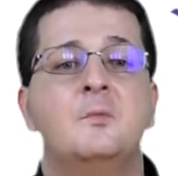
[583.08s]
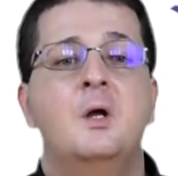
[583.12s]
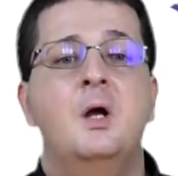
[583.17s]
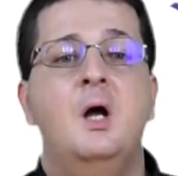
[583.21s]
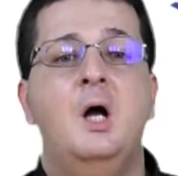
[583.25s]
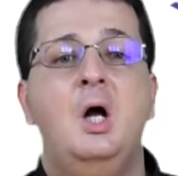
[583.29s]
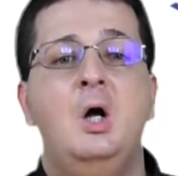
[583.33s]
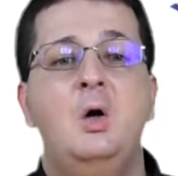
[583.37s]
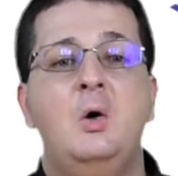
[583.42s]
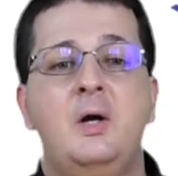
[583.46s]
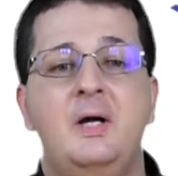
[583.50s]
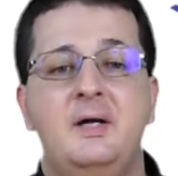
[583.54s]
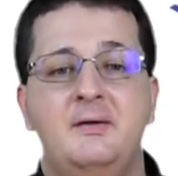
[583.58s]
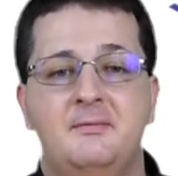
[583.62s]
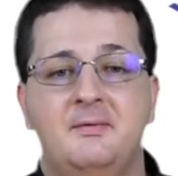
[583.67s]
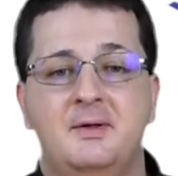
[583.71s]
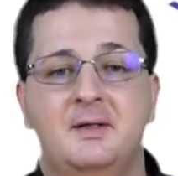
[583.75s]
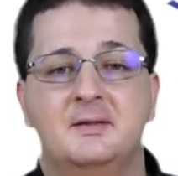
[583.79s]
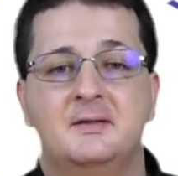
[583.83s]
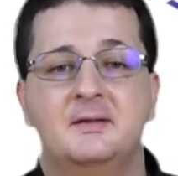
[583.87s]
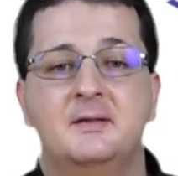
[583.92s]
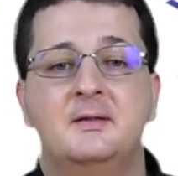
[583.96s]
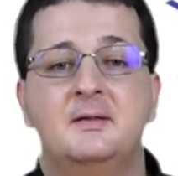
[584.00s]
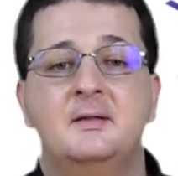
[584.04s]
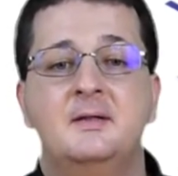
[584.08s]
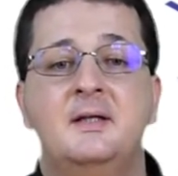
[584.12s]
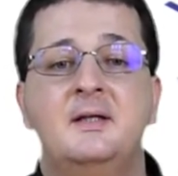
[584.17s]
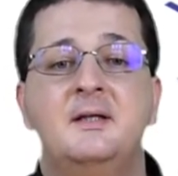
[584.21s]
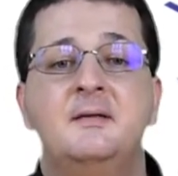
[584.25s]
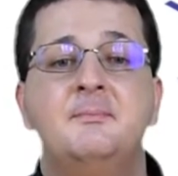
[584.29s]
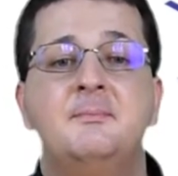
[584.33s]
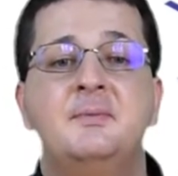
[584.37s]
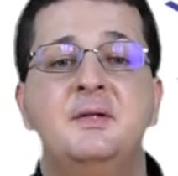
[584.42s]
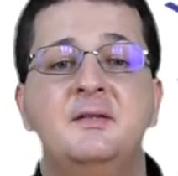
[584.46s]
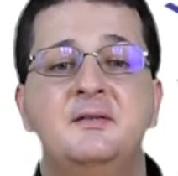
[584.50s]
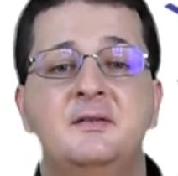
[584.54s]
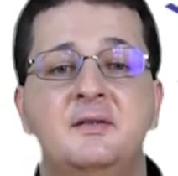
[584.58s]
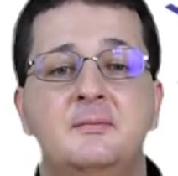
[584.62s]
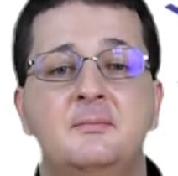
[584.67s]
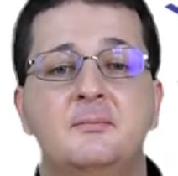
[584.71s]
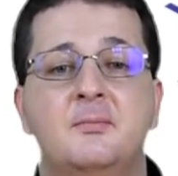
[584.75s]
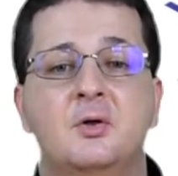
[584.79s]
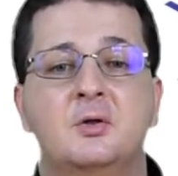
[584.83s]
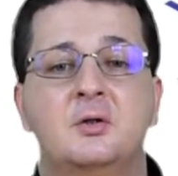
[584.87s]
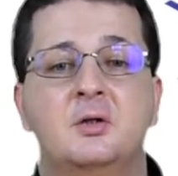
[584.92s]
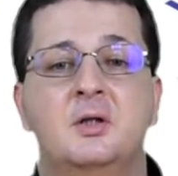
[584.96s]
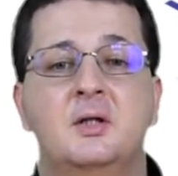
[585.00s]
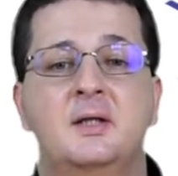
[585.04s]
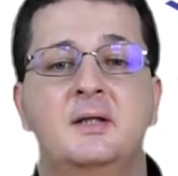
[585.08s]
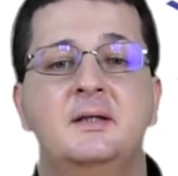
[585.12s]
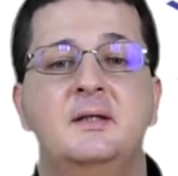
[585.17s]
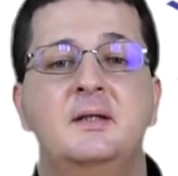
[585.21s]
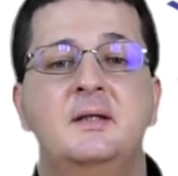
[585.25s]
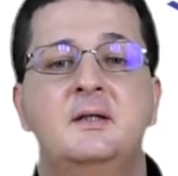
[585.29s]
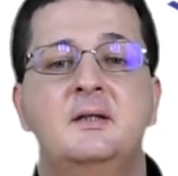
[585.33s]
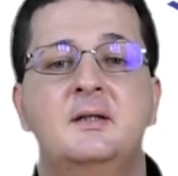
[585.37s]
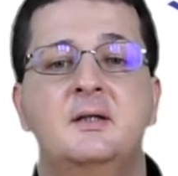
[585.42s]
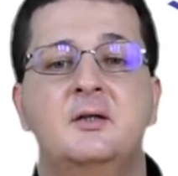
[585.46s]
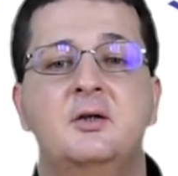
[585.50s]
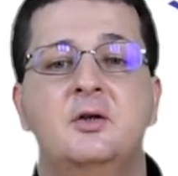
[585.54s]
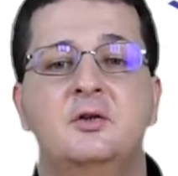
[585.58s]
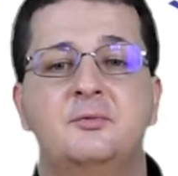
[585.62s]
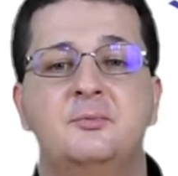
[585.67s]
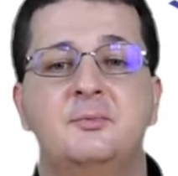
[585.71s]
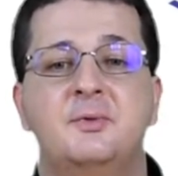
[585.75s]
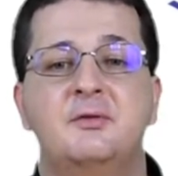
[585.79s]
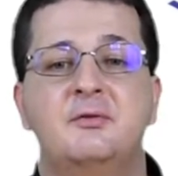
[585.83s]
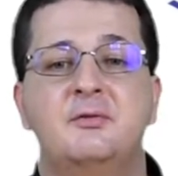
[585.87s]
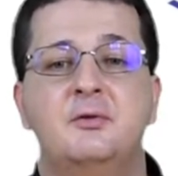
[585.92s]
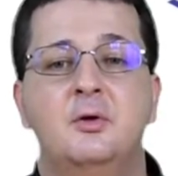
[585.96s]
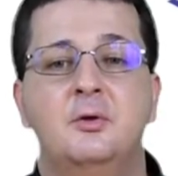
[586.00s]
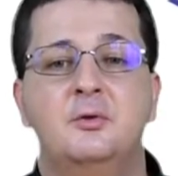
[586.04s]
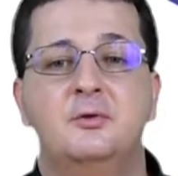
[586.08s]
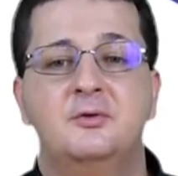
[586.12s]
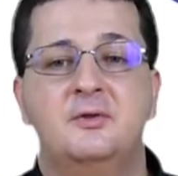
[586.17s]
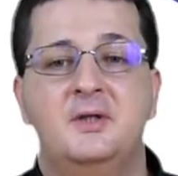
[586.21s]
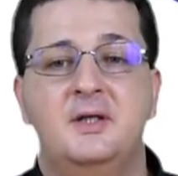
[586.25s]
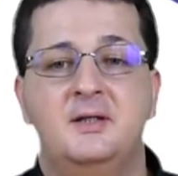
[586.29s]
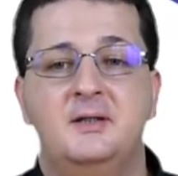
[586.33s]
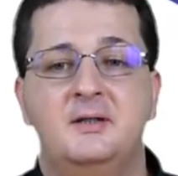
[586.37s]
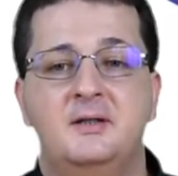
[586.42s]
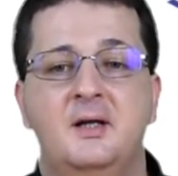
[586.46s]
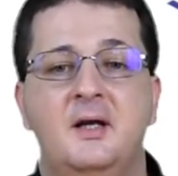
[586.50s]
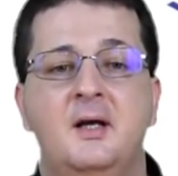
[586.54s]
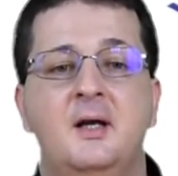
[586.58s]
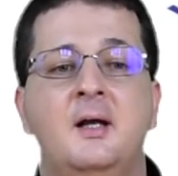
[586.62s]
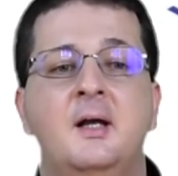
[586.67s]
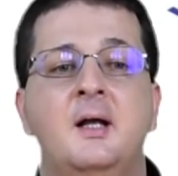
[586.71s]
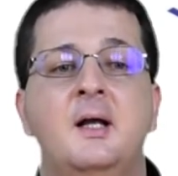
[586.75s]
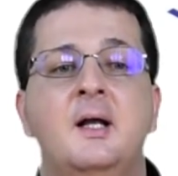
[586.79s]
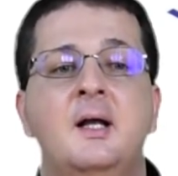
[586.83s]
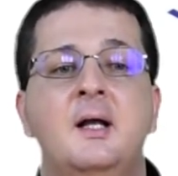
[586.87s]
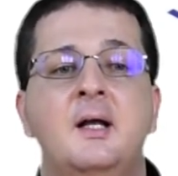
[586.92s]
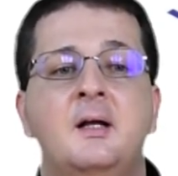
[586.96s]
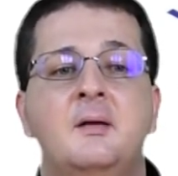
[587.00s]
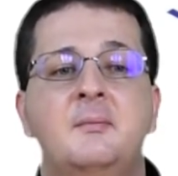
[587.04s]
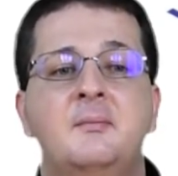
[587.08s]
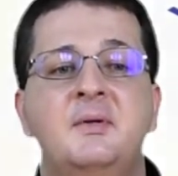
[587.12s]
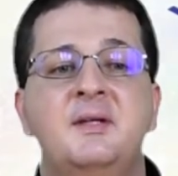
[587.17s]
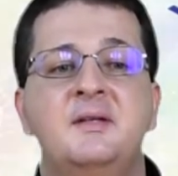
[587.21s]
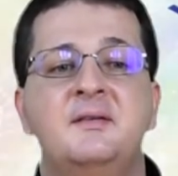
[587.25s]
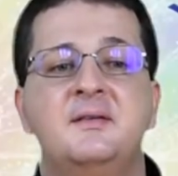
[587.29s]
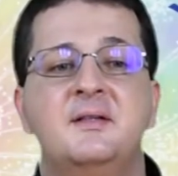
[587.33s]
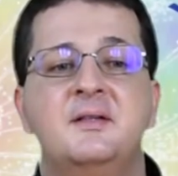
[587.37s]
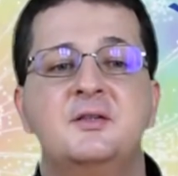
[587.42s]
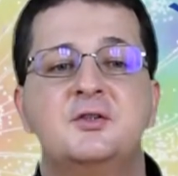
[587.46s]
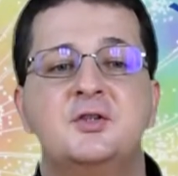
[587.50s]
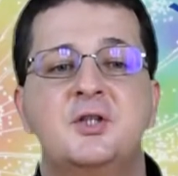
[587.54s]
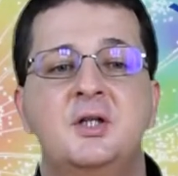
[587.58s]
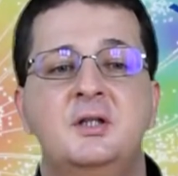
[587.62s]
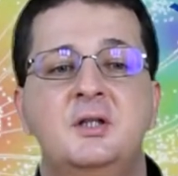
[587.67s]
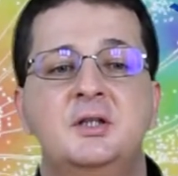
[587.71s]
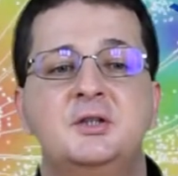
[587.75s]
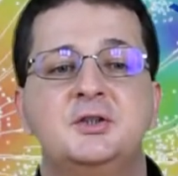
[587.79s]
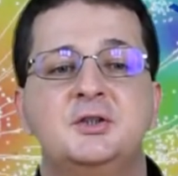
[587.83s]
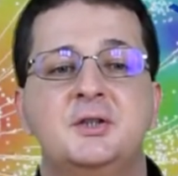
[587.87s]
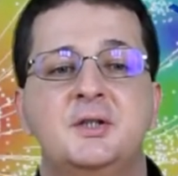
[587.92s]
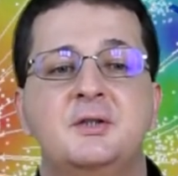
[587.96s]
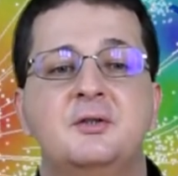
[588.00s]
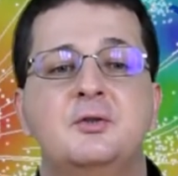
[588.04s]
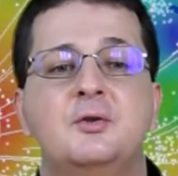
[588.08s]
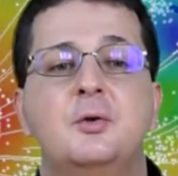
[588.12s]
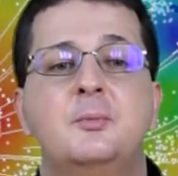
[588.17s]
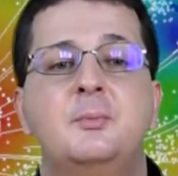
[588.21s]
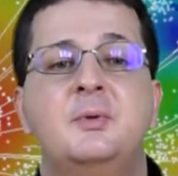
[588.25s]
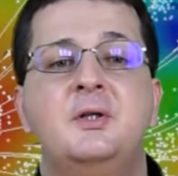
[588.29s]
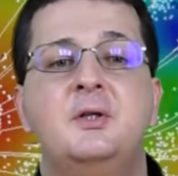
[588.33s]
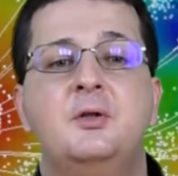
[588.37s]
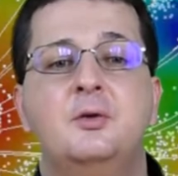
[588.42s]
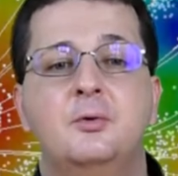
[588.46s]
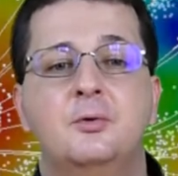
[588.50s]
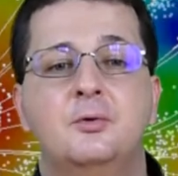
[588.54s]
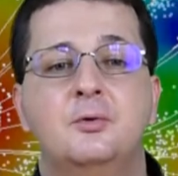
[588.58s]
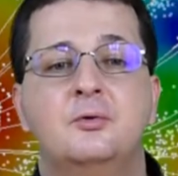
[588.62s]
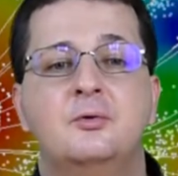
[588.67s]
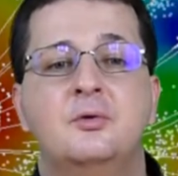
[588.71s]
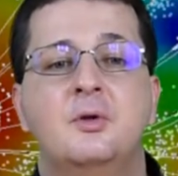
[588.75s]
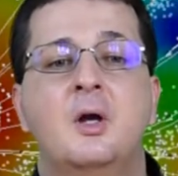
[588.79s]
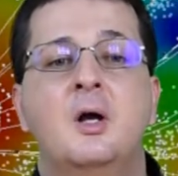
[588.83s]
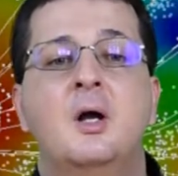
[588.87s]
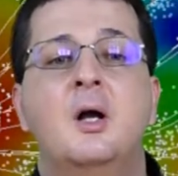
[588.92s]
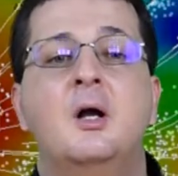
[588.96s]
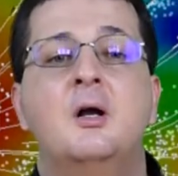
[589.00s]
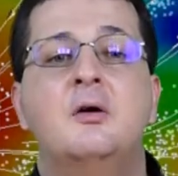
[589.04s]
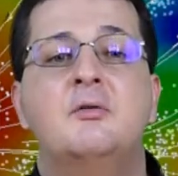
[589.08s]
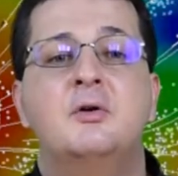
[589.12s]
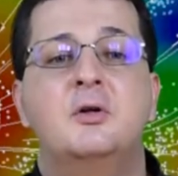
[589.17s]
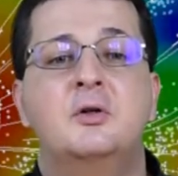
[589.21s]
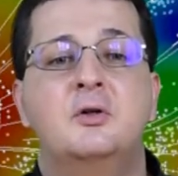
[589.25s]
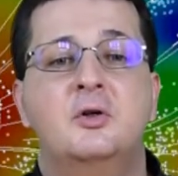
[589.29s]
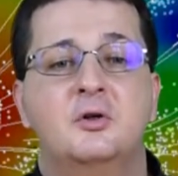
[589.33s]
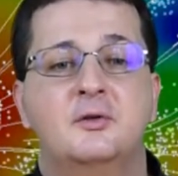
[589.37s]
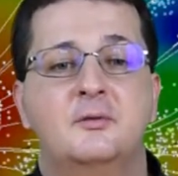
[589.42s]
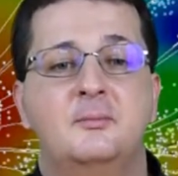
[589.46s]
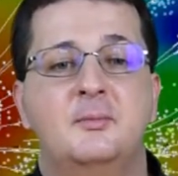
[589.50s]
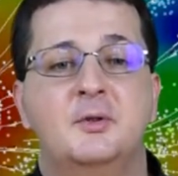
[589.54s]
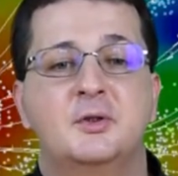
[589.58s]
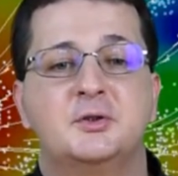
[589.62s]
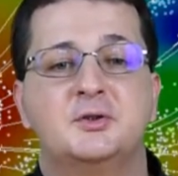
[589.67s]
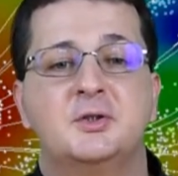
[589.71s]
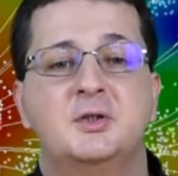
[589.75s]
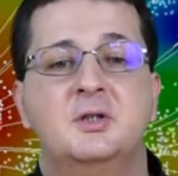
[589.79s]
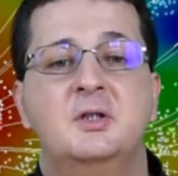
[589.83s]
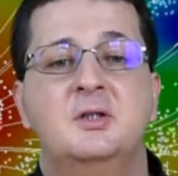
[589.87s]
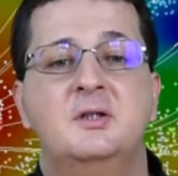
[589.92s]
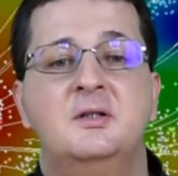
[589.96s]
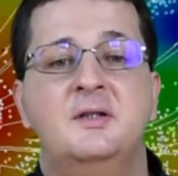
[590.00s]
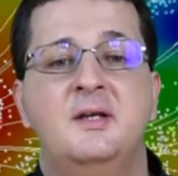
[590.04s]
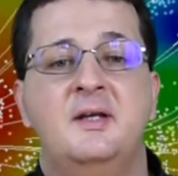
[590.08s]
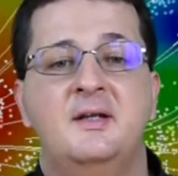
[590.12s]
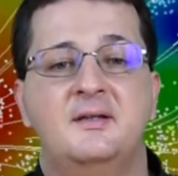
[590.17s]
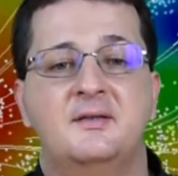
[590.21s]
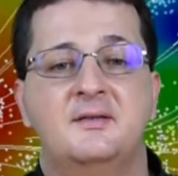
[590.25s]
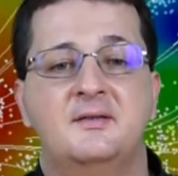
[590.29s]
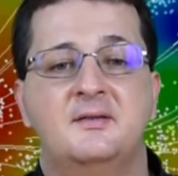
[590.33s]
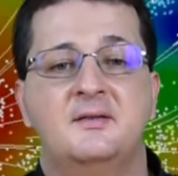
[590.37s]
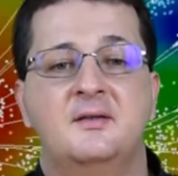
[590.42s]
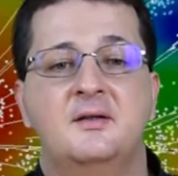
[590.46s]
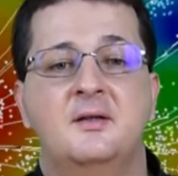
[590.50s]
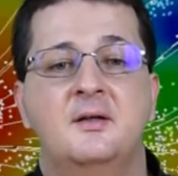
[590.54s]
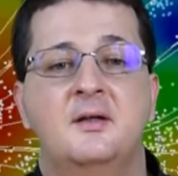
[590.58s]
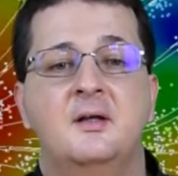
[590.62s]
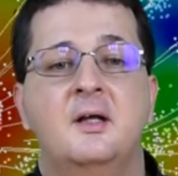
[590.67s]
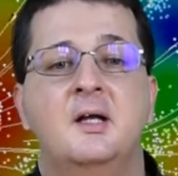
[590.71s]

However, the implicit modeling in the Cosmic Flows data makes it challenging to be used for cosmological tests,